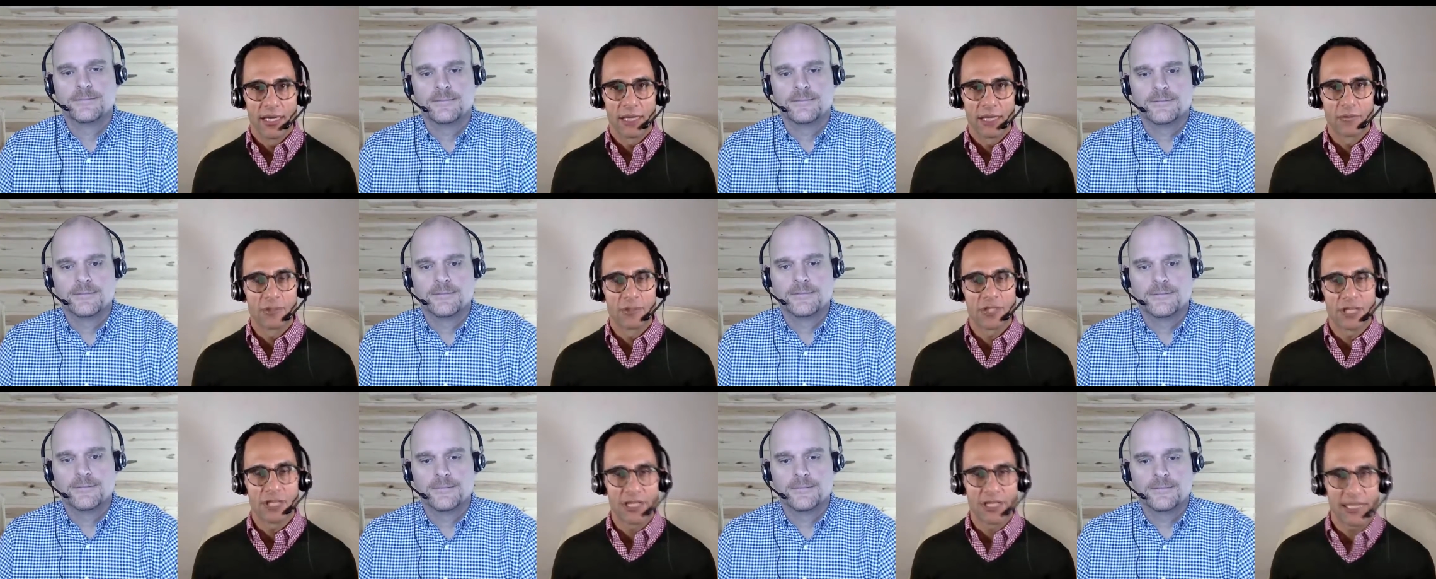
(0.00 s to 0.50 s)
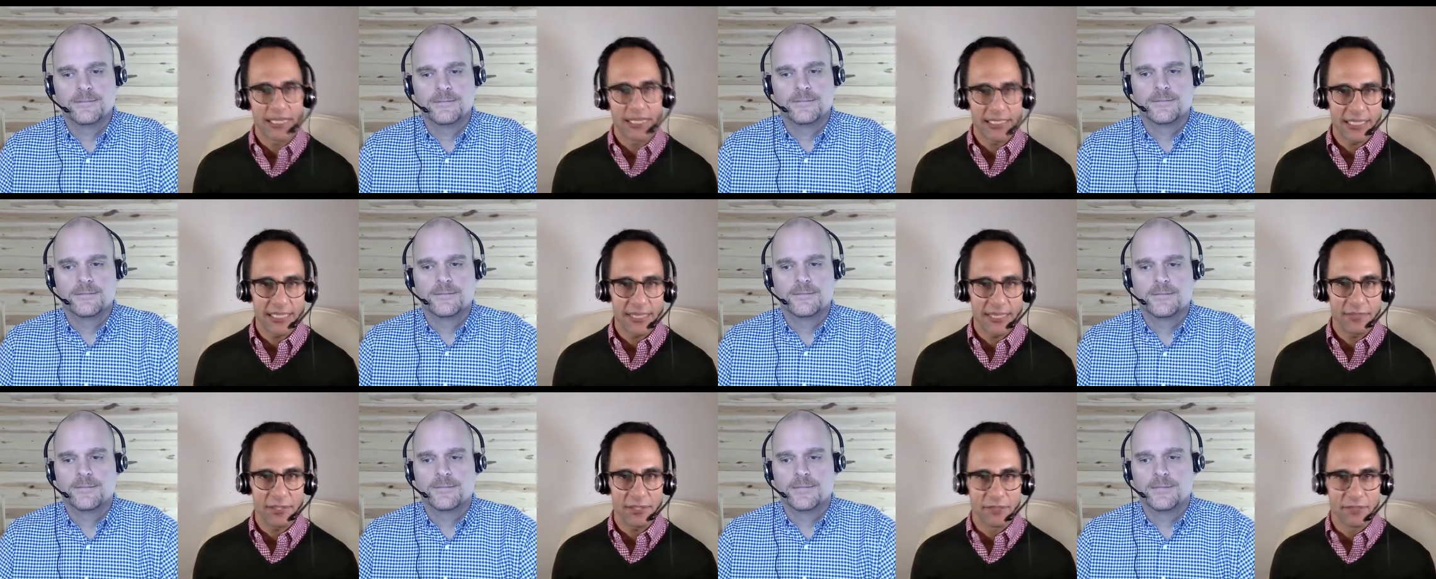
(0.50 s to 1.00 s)
Speaker 1: And we'll see you in the
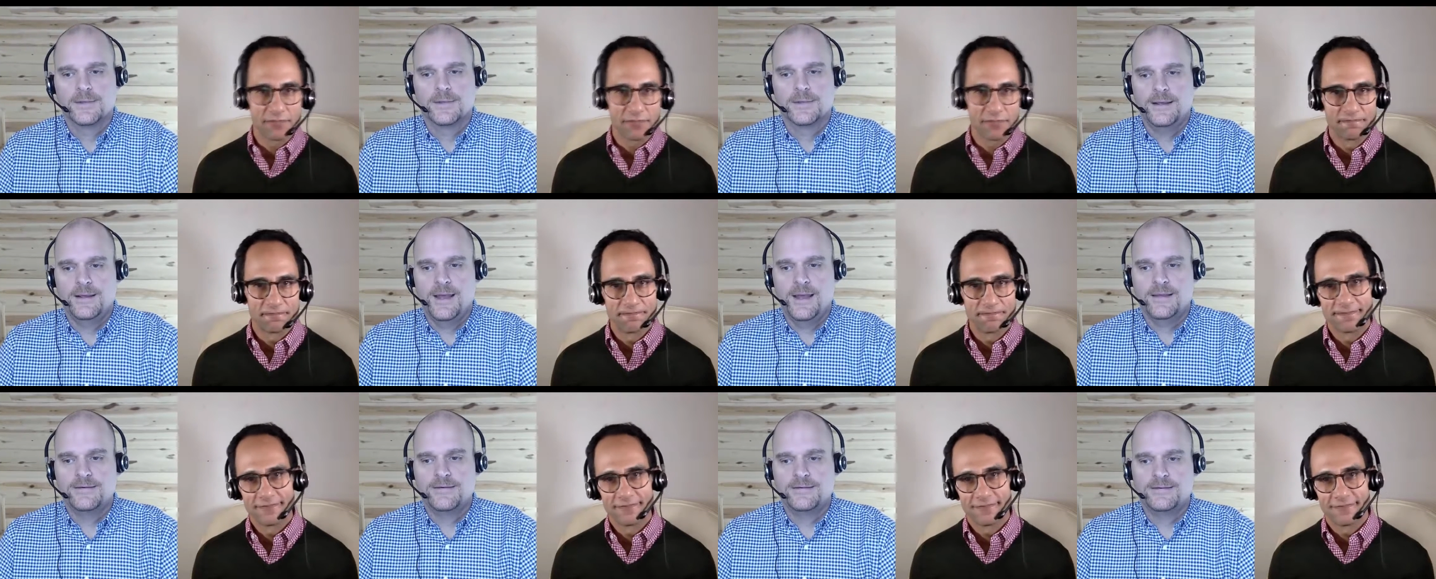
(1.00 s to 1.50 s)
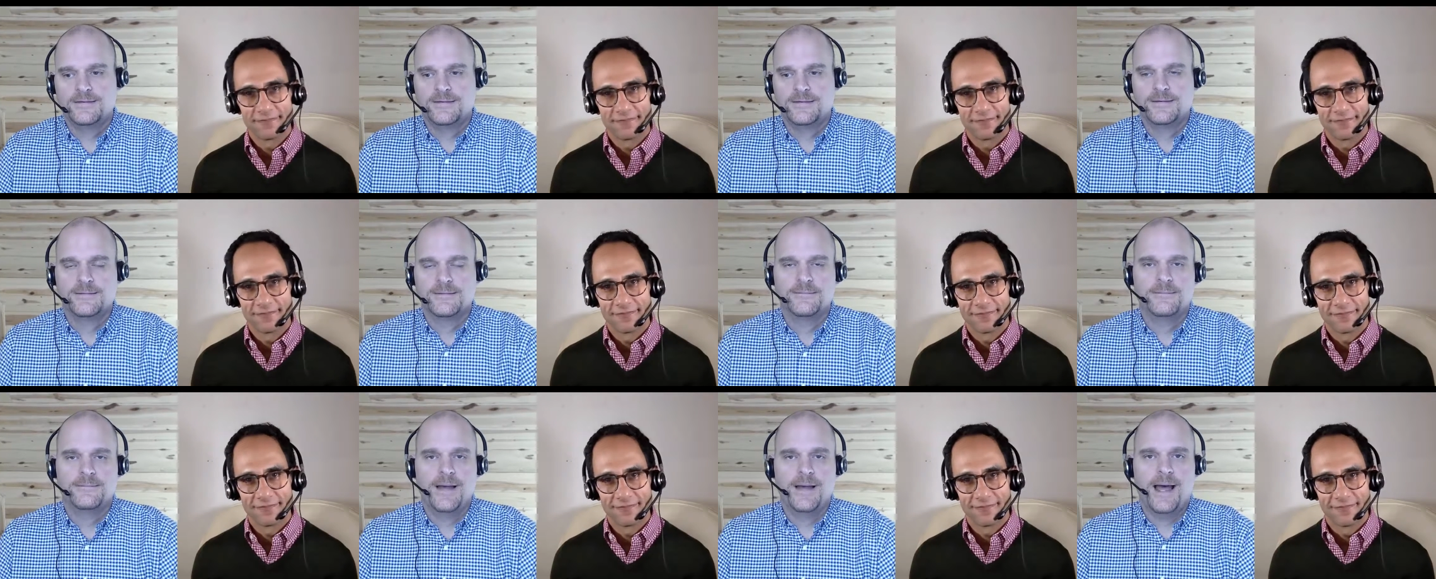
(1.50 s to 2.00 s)
next episode. Yes.
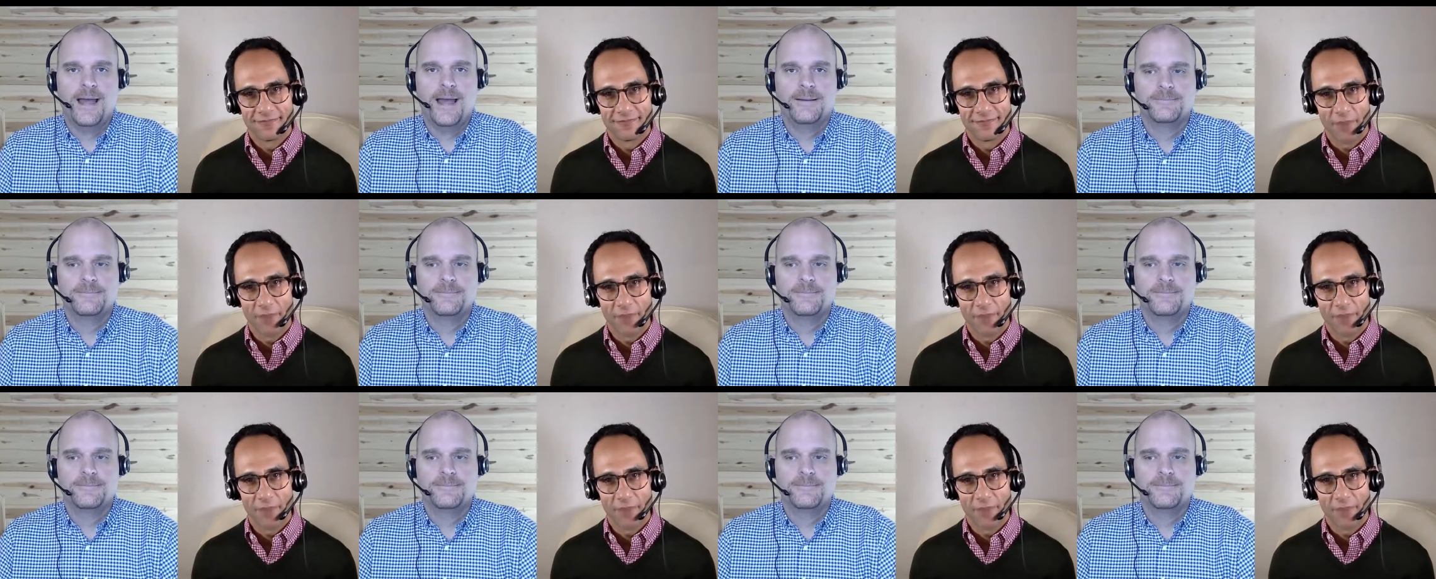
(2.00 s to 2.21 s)
Bye.